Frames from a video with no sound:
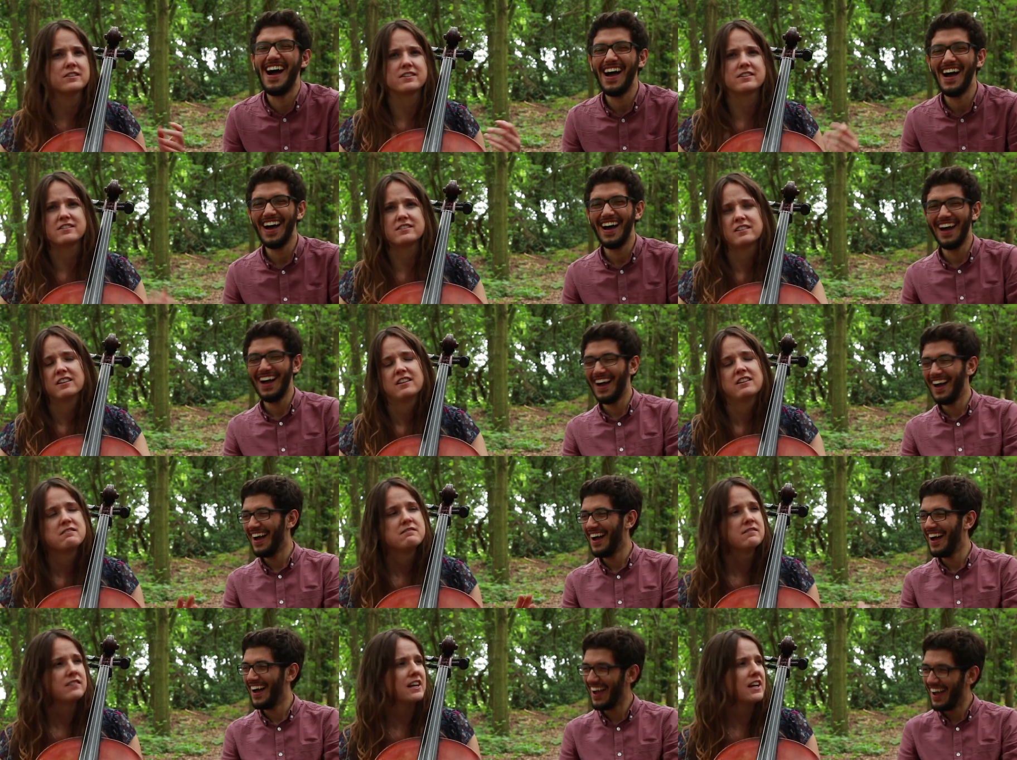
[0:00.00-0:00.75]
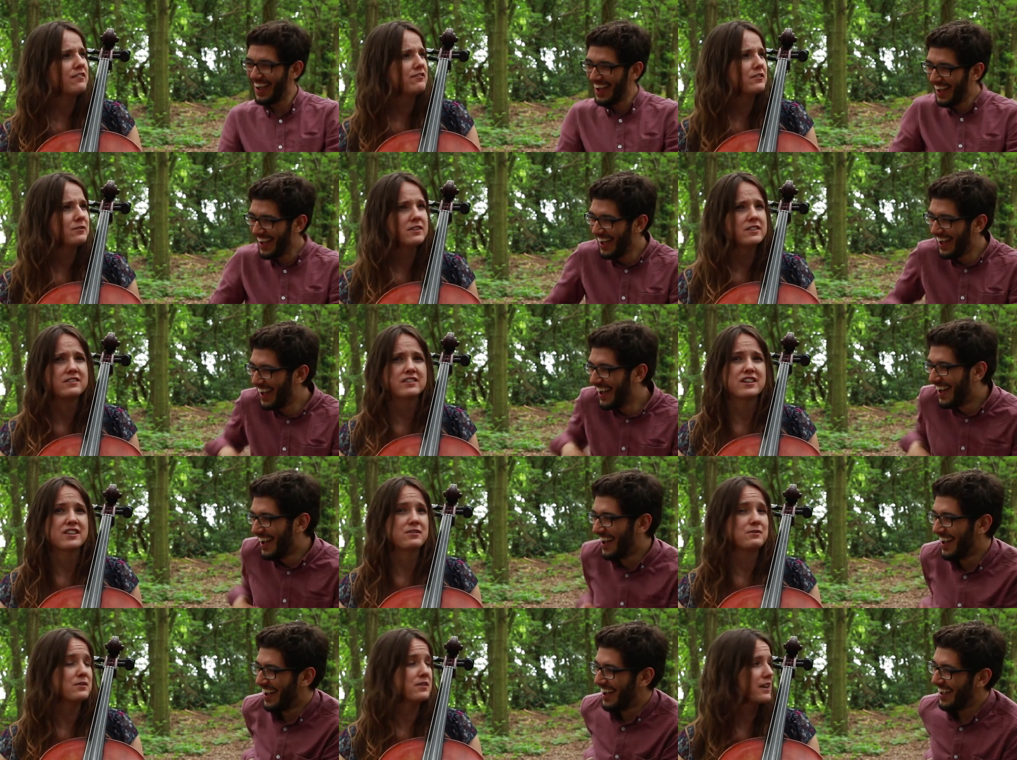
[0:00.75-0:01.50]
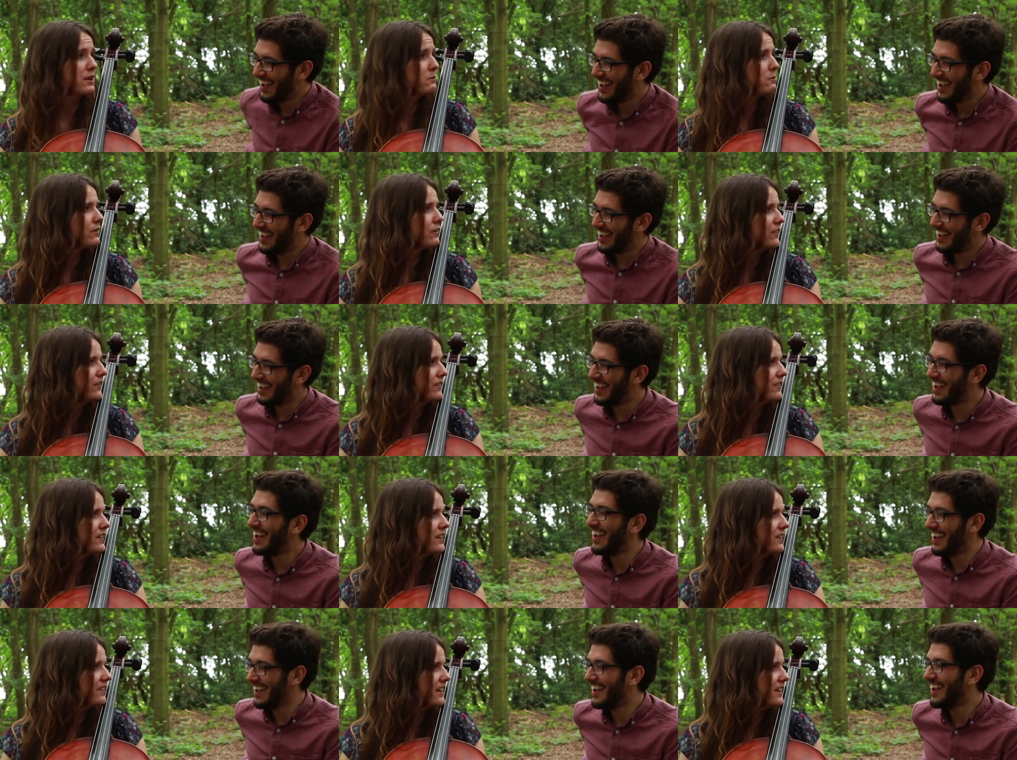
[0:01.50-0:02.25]
Speaker 1: Just everyone does what they
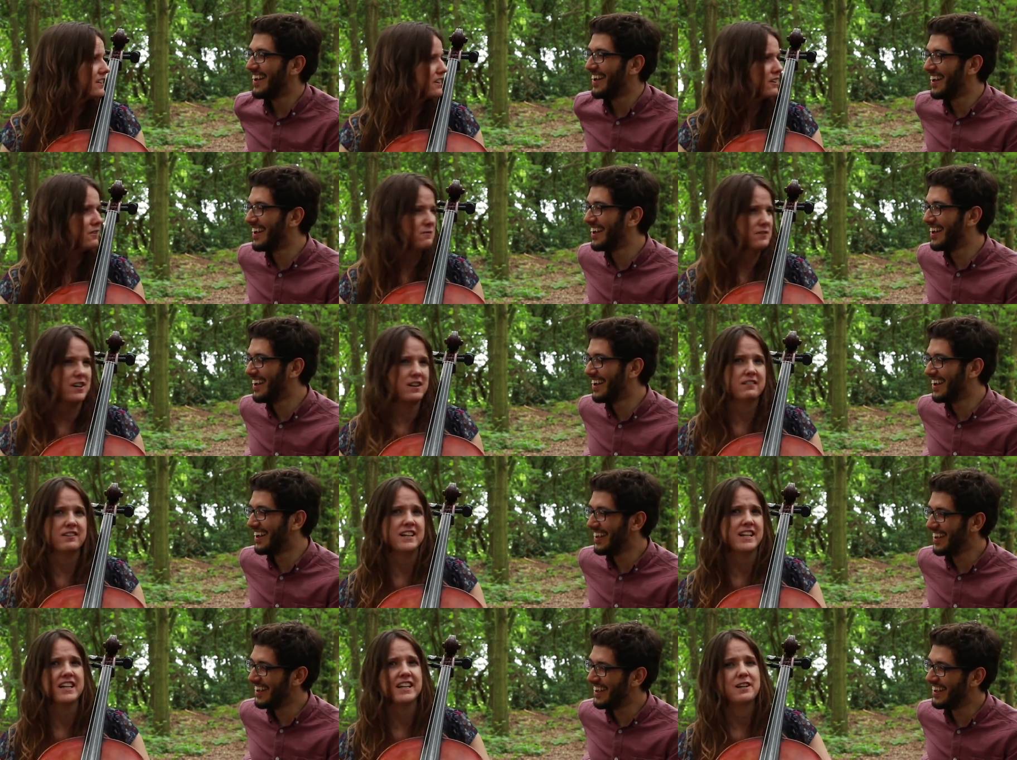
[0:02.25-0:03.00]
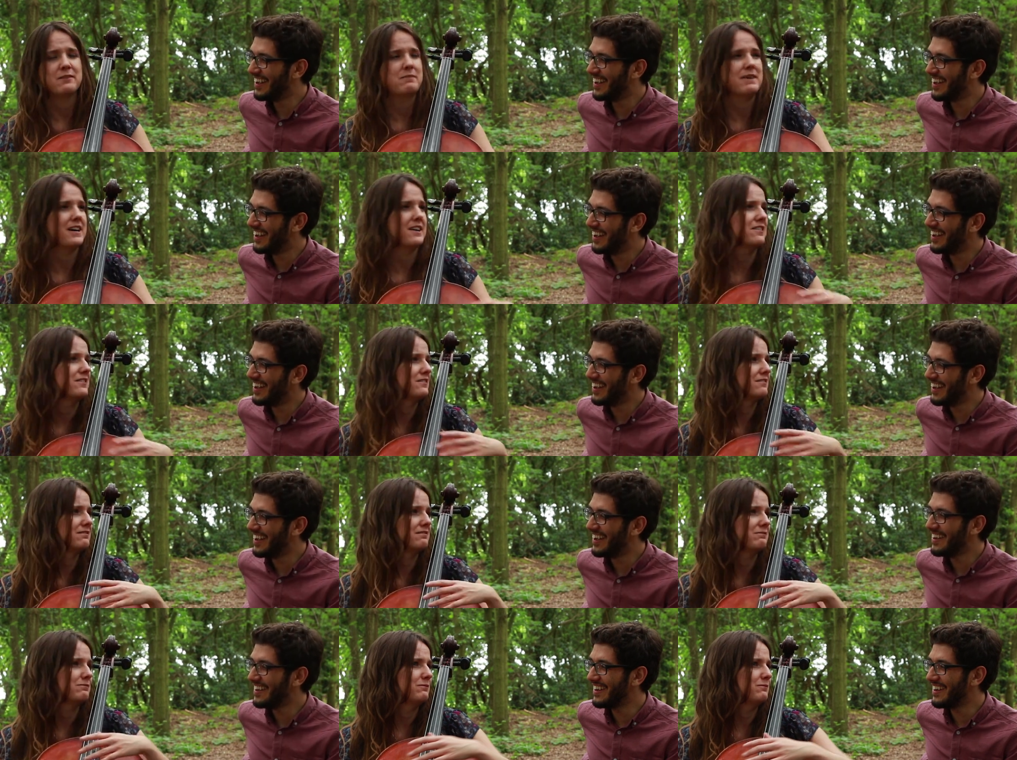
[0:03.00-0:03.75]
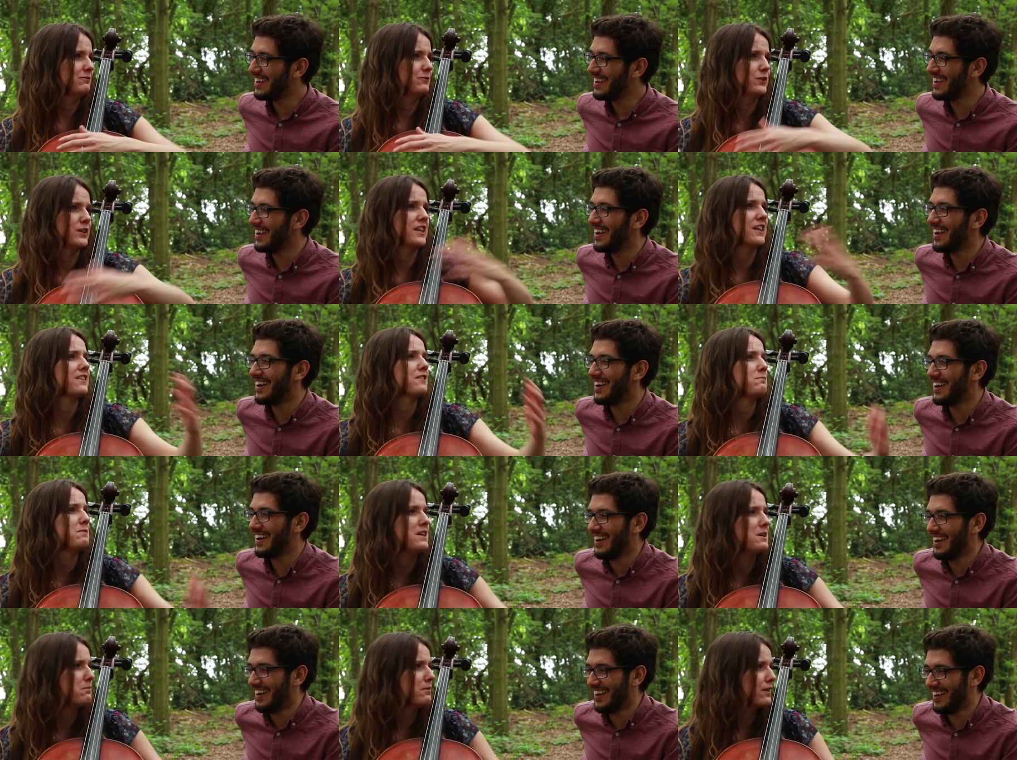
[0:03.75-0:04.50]
want, and they don't worry about what
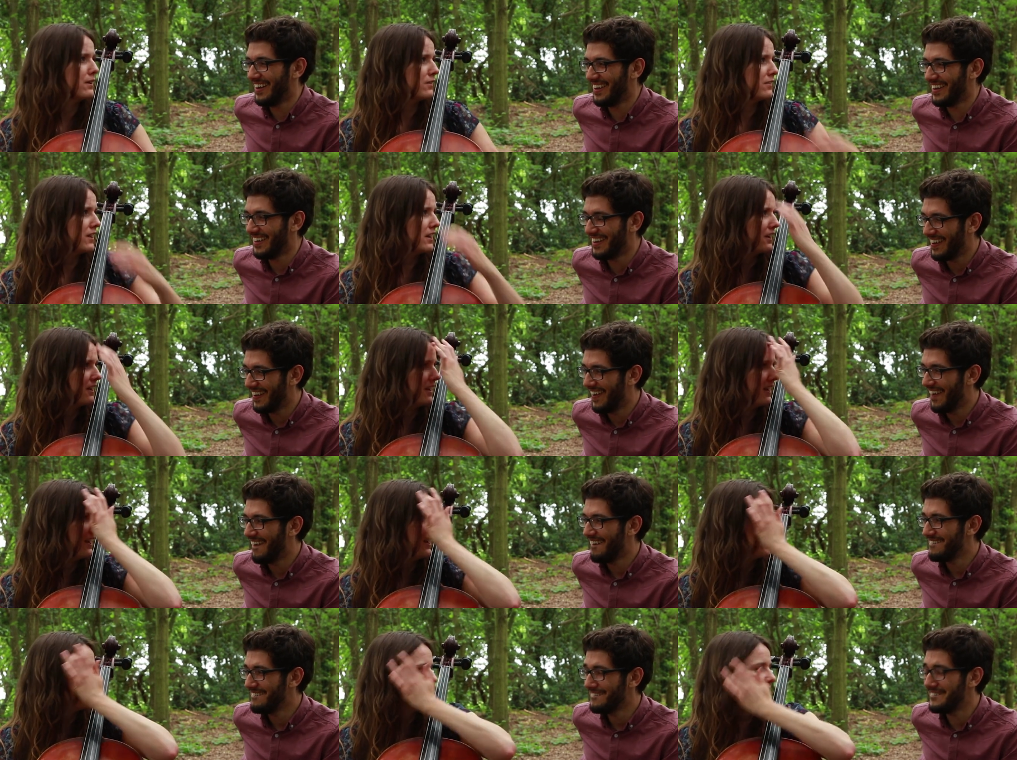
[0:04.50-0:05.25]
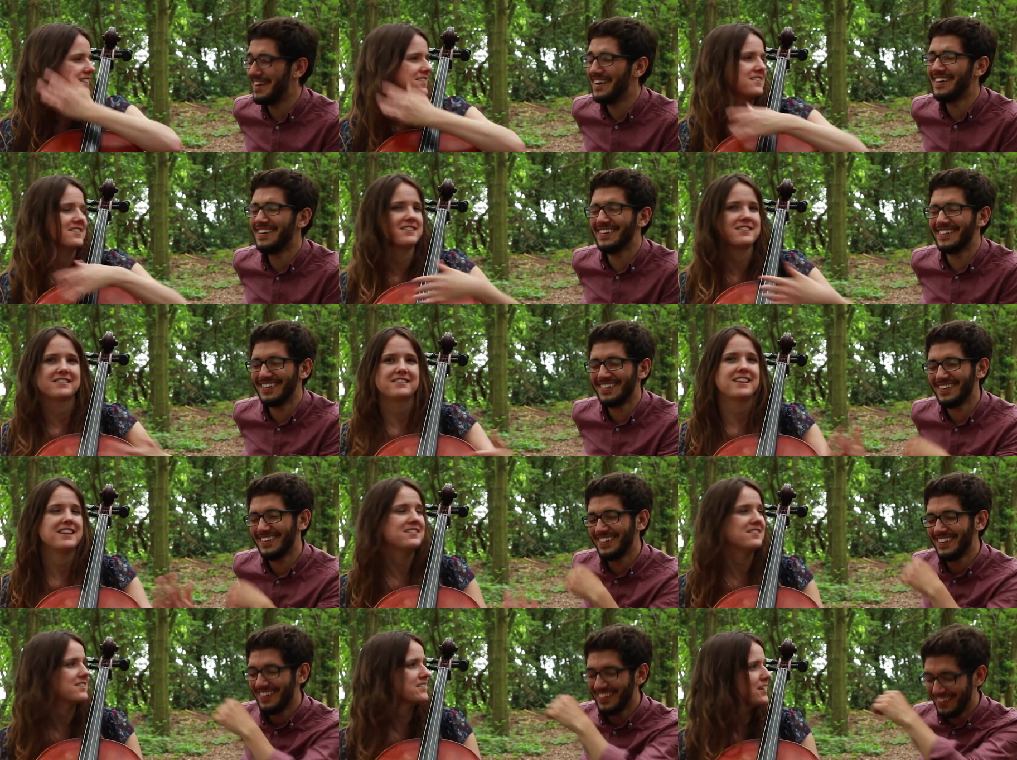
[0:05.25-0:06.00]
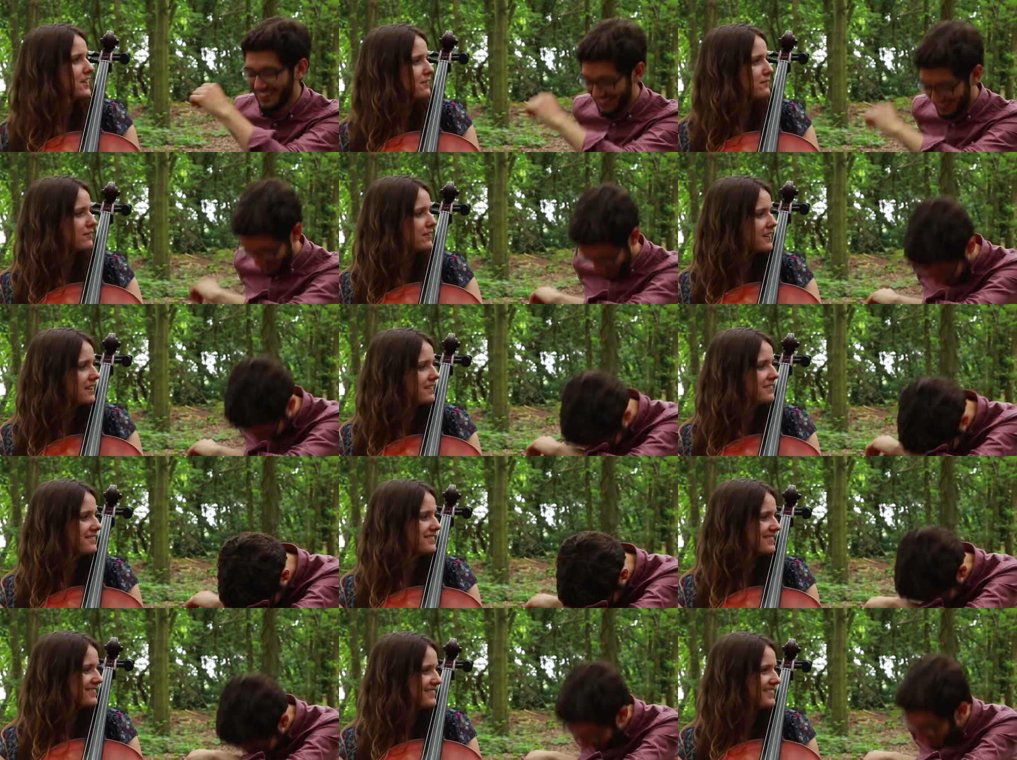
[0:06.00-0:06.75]
other people are thinking. They just they just go for
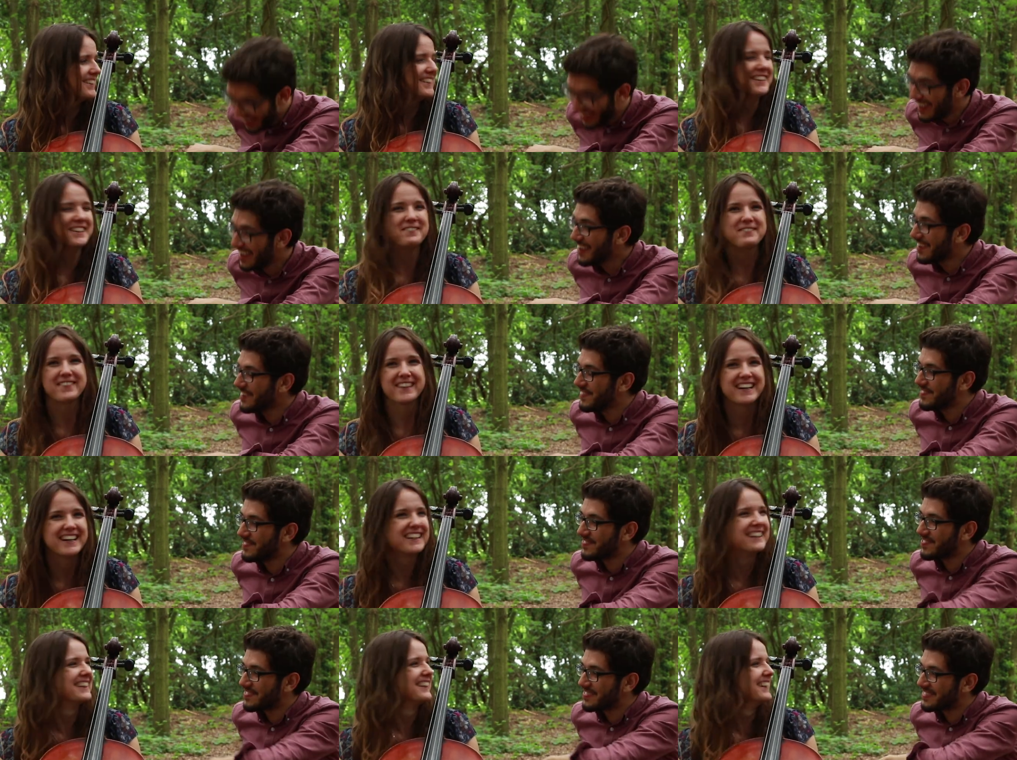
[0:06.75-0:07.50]
it. I love that.